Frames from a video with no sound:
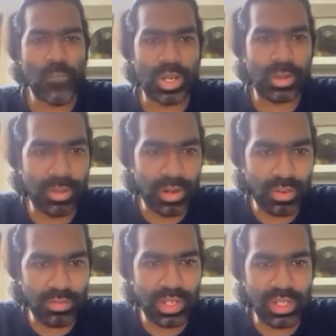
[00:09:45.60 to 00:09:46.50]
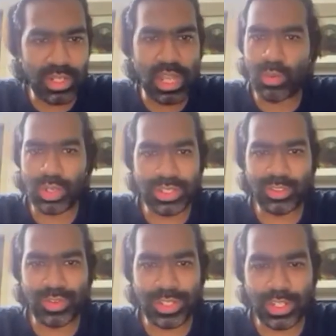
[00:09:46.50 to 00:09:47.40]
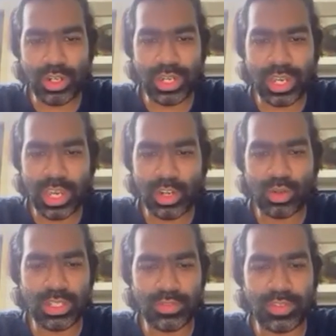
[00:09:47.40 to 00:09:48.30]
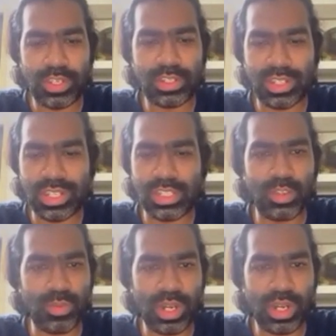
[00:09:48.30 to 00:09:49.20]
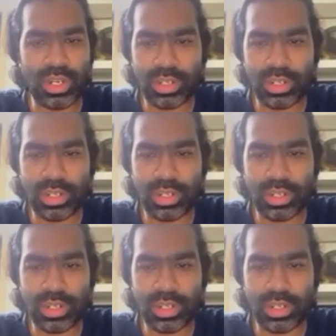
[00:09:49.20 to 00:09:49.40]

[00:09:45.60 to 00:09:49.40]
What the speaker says: And apart from that, there was a question on Tigaro classification. Easy one.